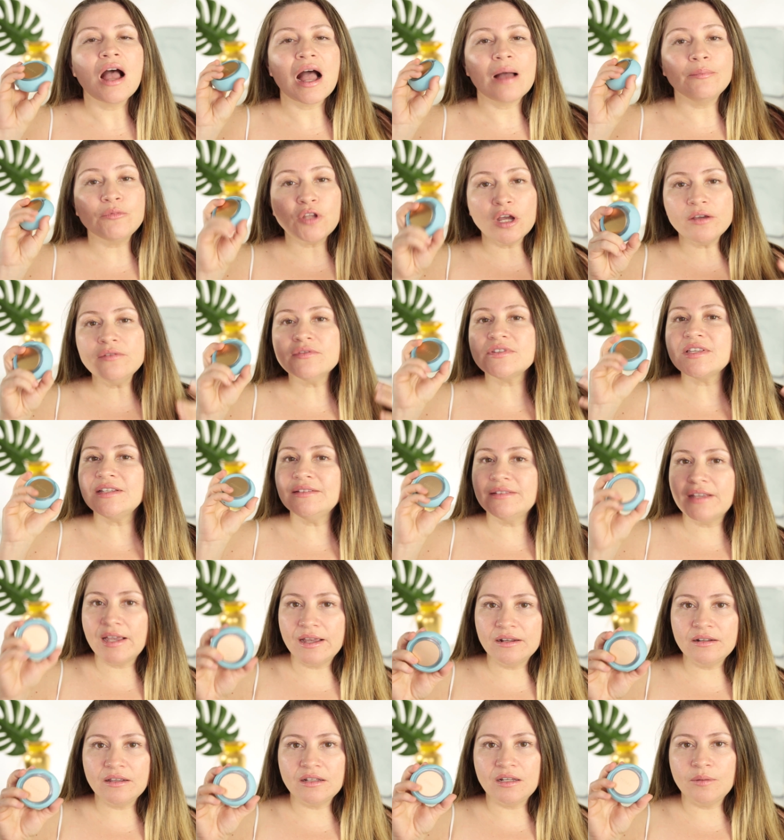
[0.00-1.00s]
I'm not using
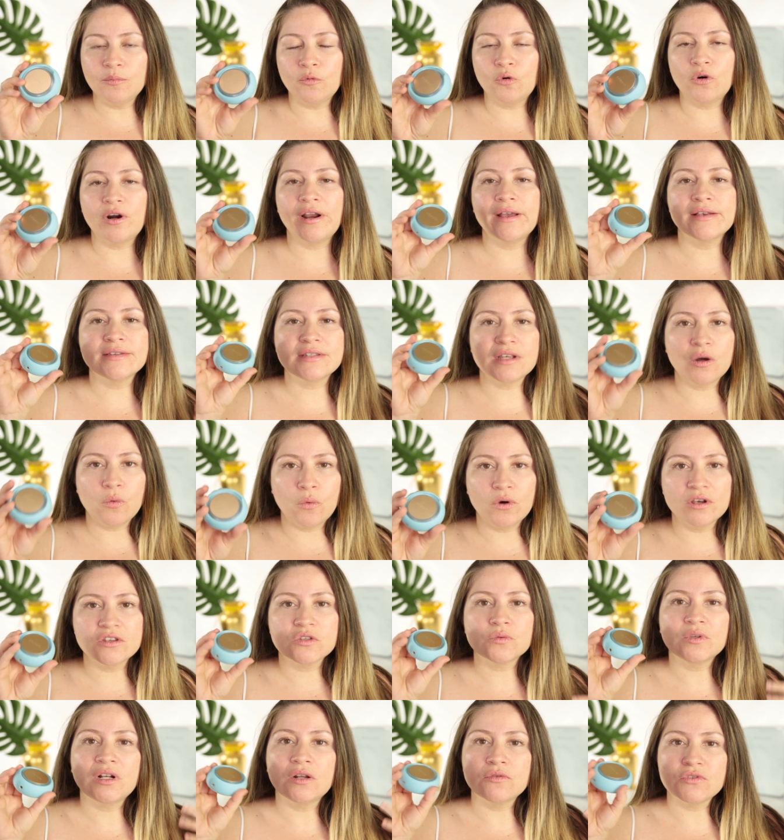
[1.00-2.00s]
daily anymore as I
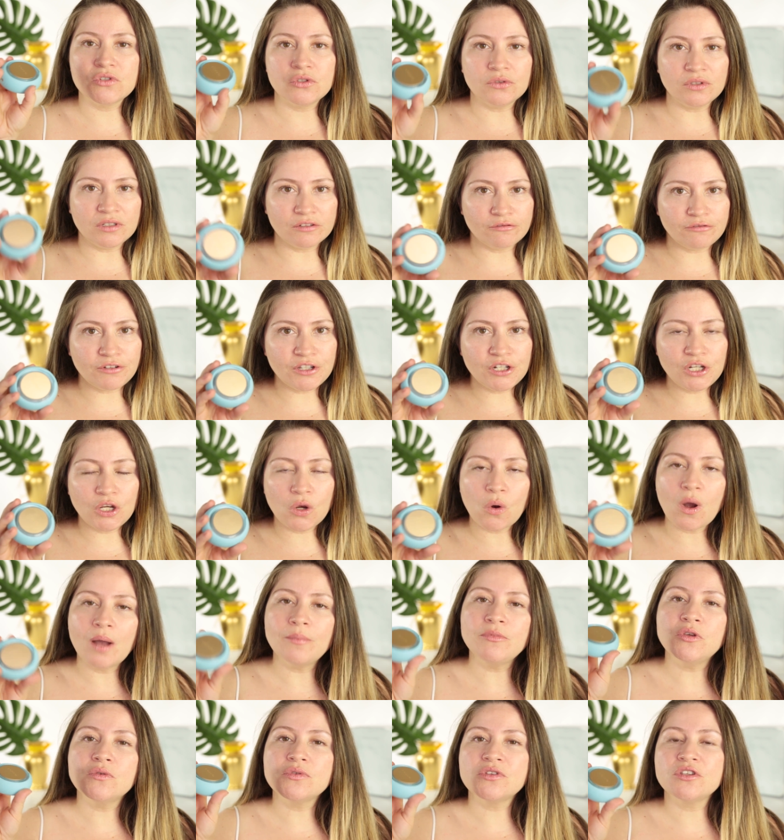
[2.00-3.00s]
was when I was doing the video.
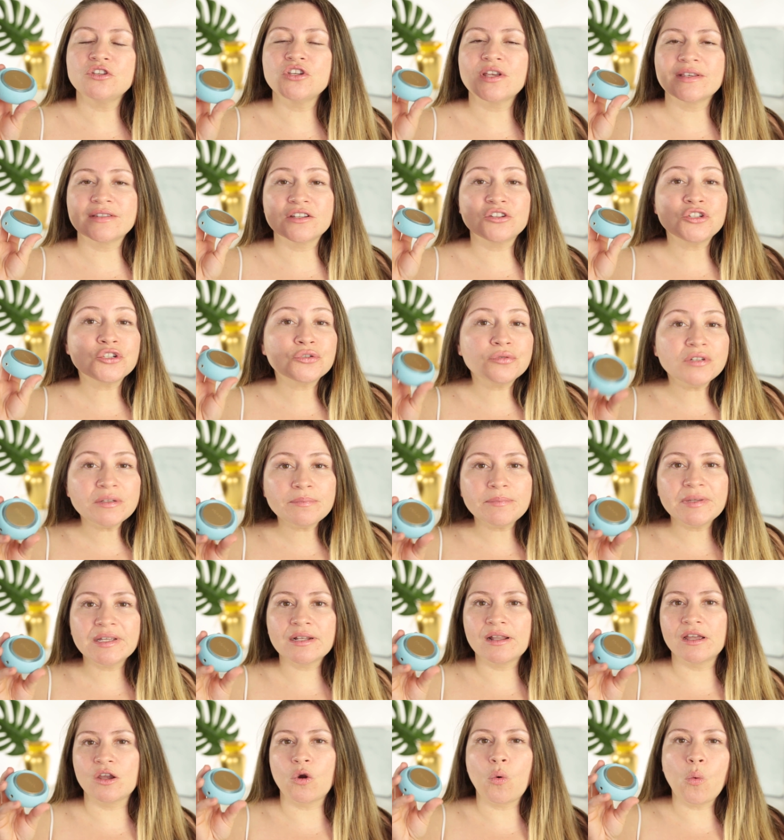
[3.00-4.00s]
I'm using as a
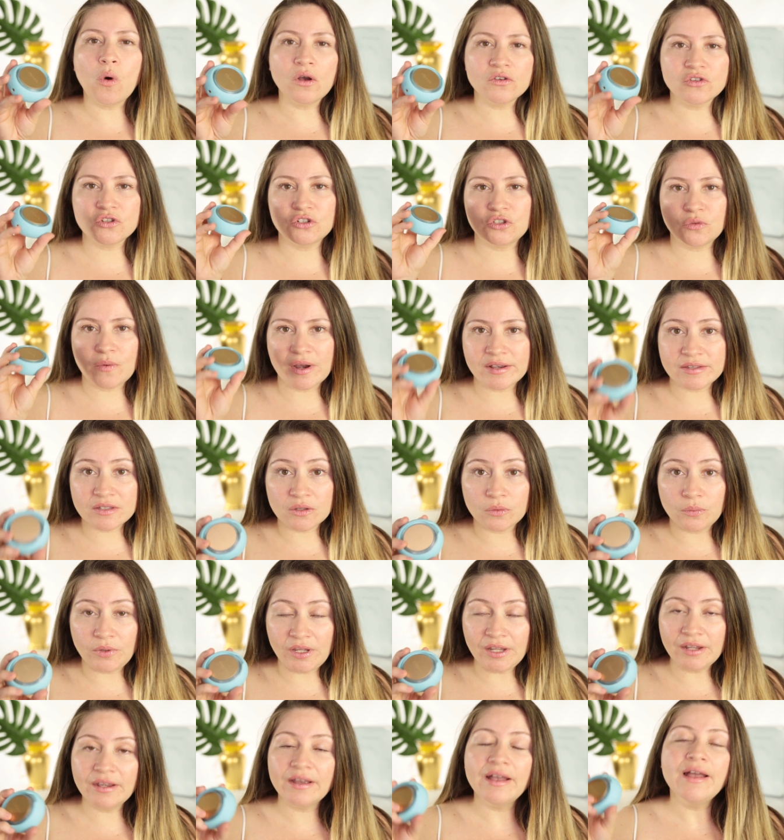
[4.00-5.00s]
treatment like once or twice a
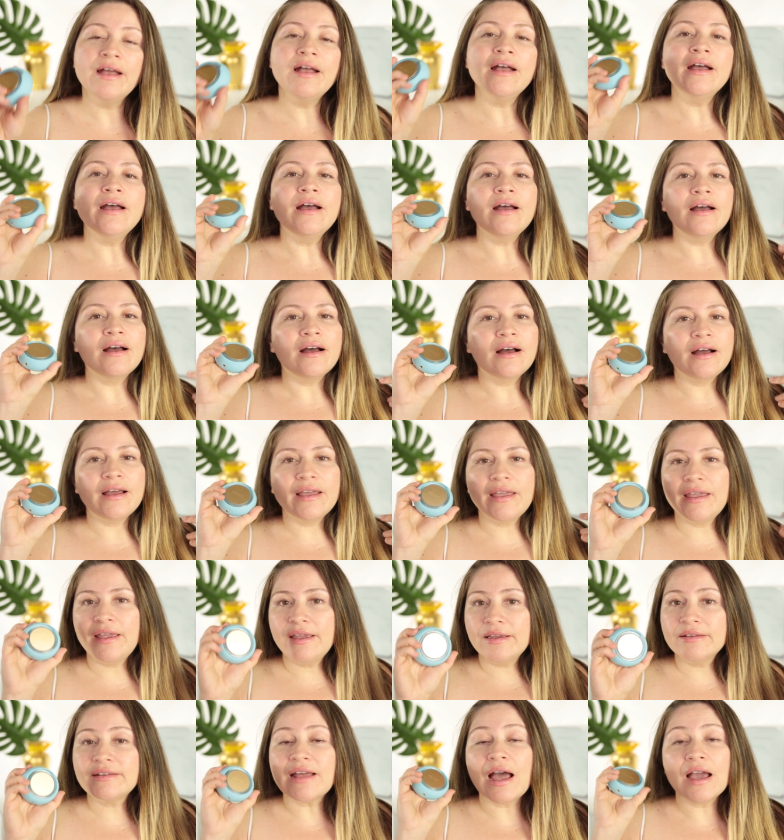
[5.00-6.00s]
week
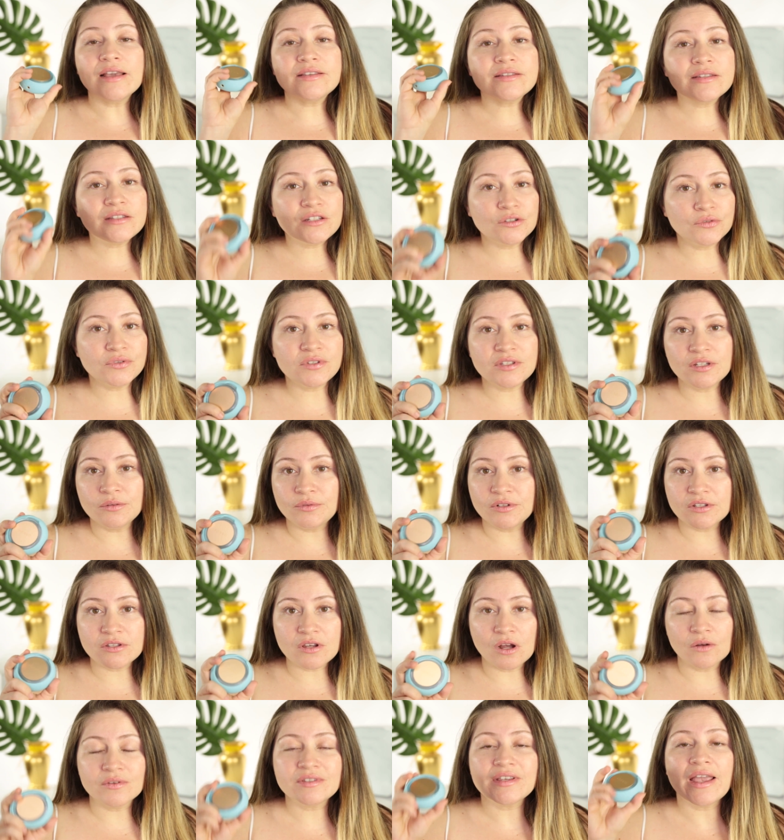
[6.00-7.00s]
and I still see
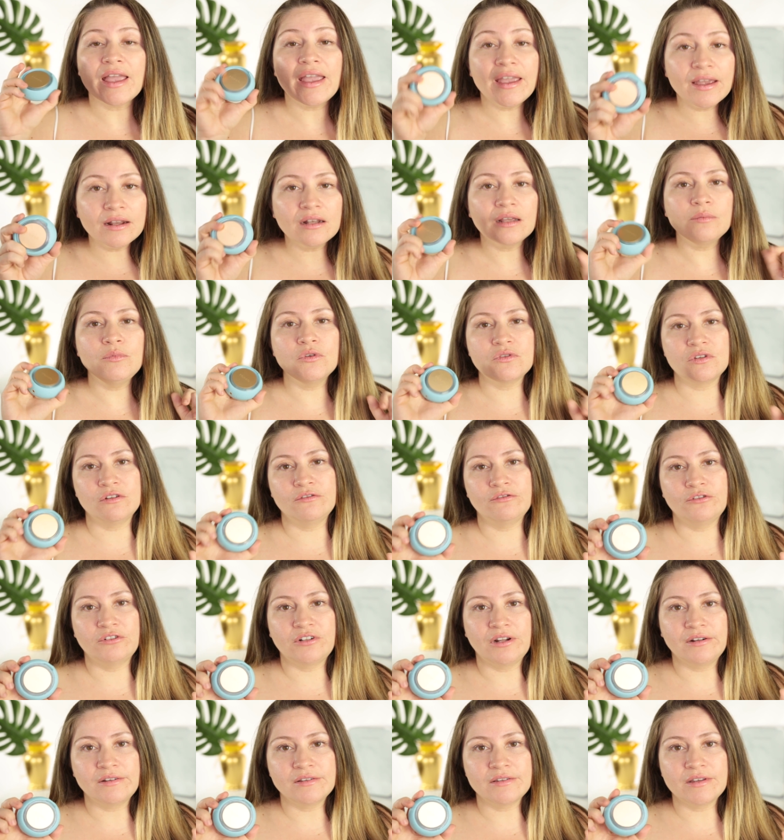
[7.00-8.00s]
results and I'm using
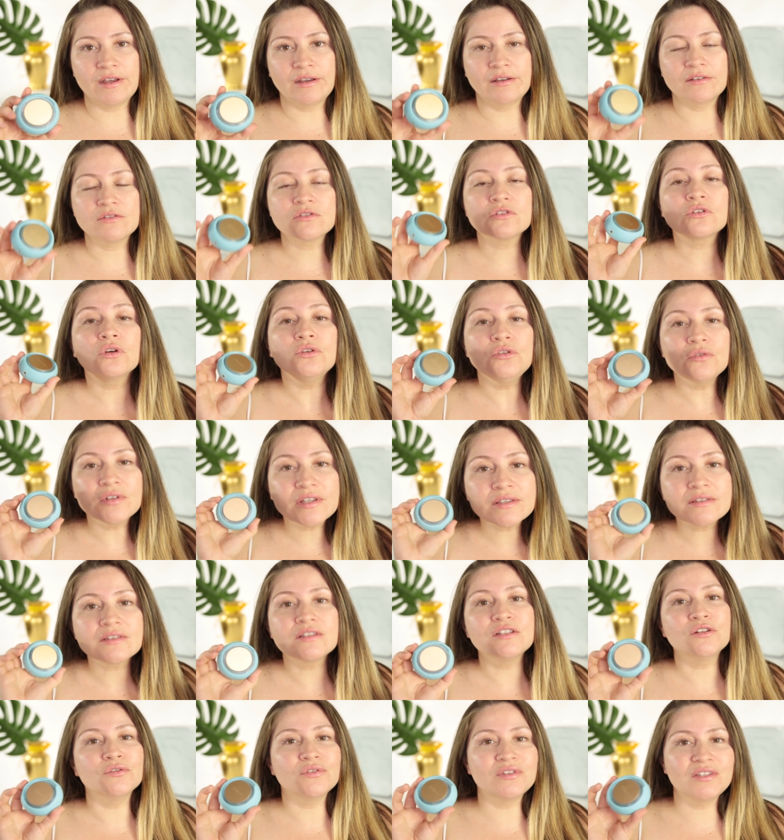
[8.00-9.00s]
for 90 seconds. So you
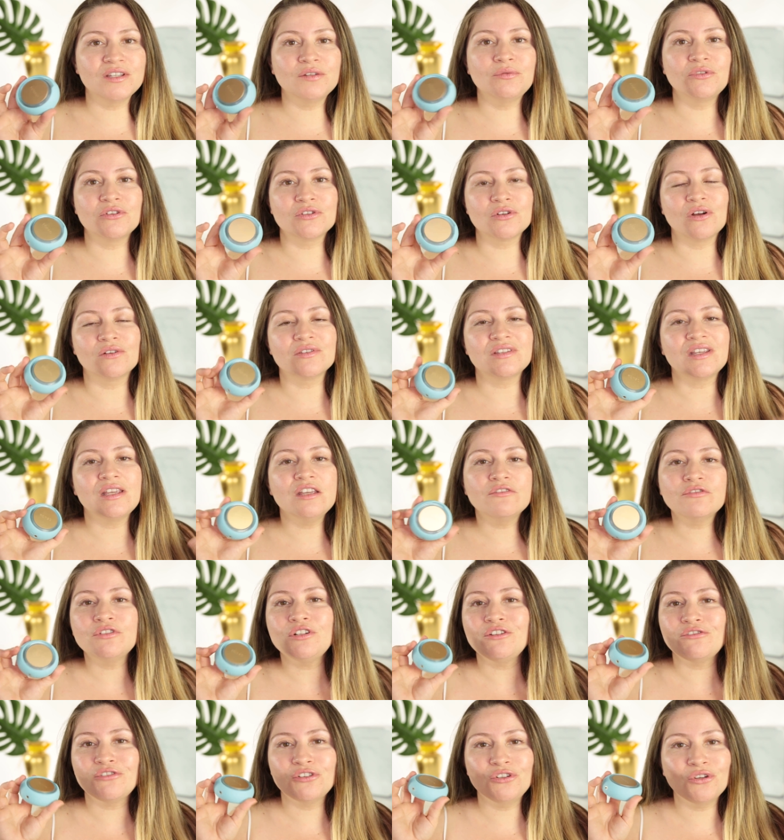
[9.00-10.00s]
can still see results
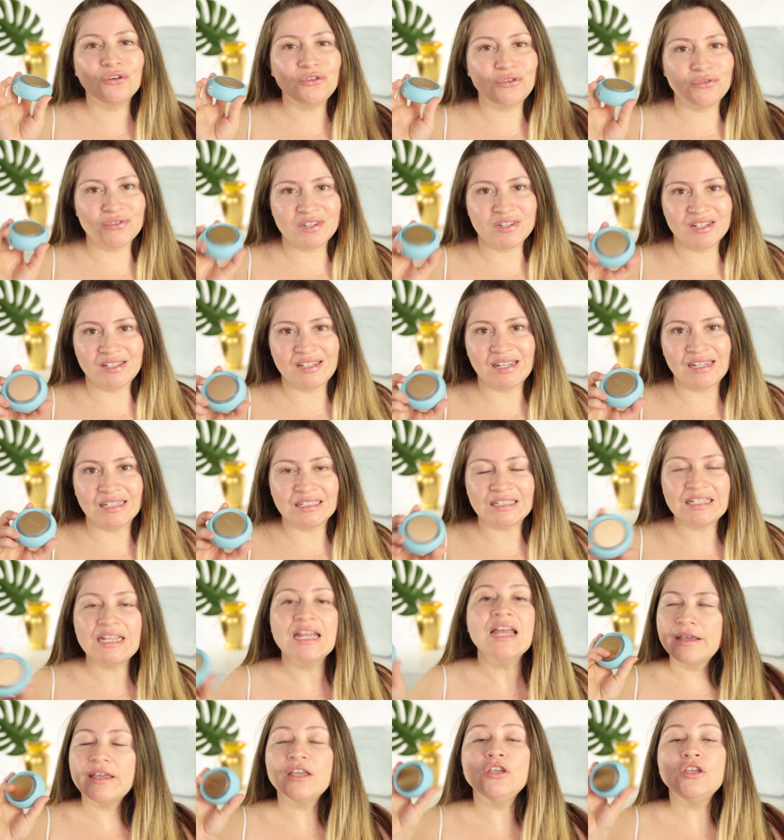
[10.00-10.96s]
even if you don't use it daily.